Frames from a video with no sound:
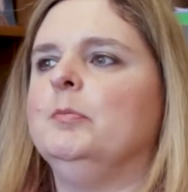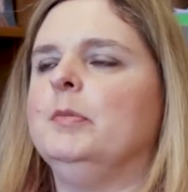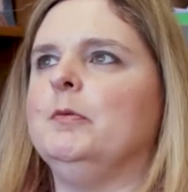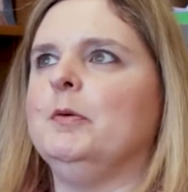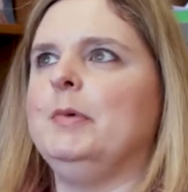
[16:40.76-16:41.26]

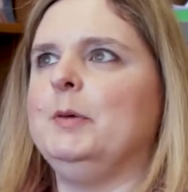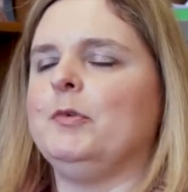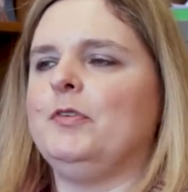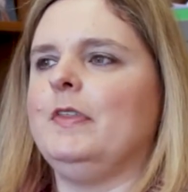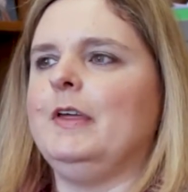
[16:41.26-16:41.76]
But when
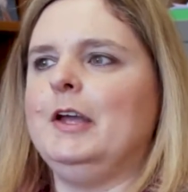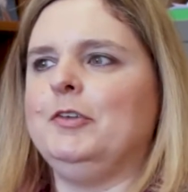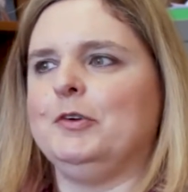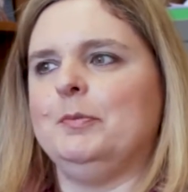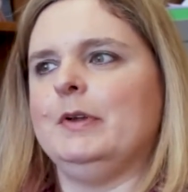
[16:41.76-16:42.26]
people see the
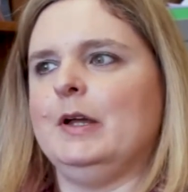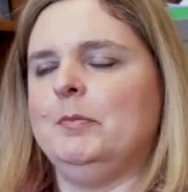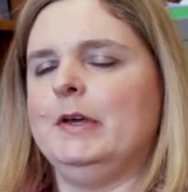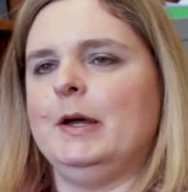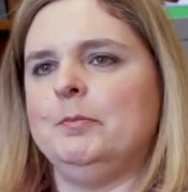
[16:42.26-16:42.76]
age group that I'm
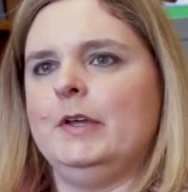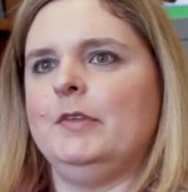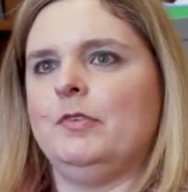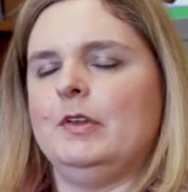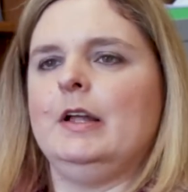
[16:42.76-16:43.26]
in,
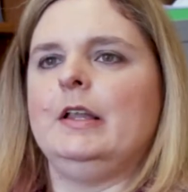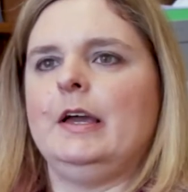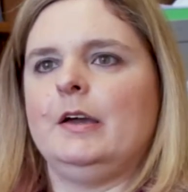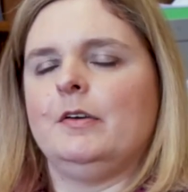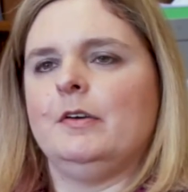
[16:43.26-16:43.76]
it's not
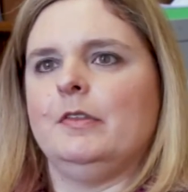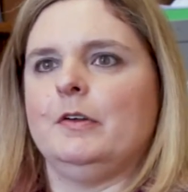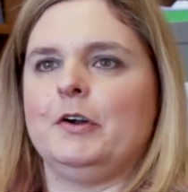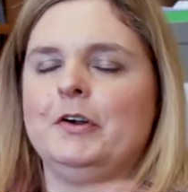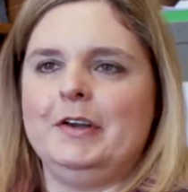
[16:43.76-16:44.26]
like the
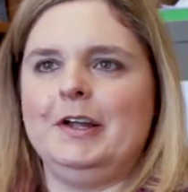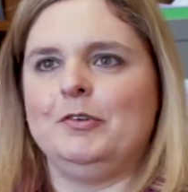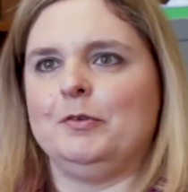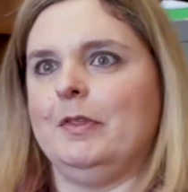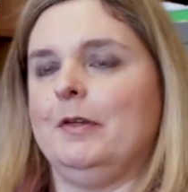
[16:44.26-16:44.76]
current
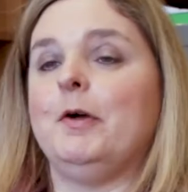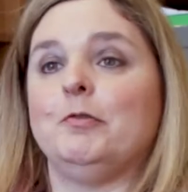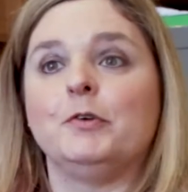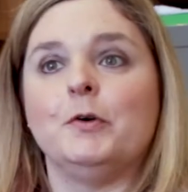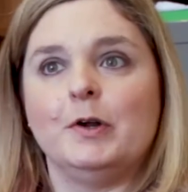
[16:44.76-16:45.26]
age group that
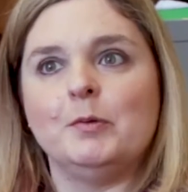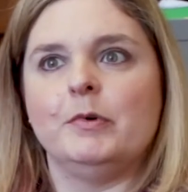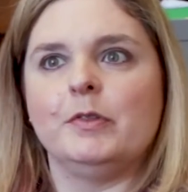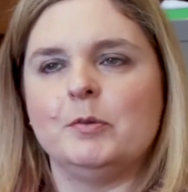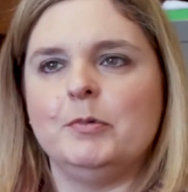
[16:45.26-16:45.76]
we've grown up
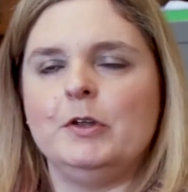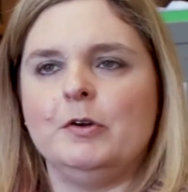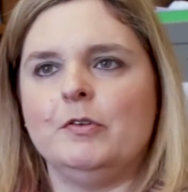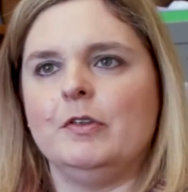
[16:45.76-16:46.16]
with computers.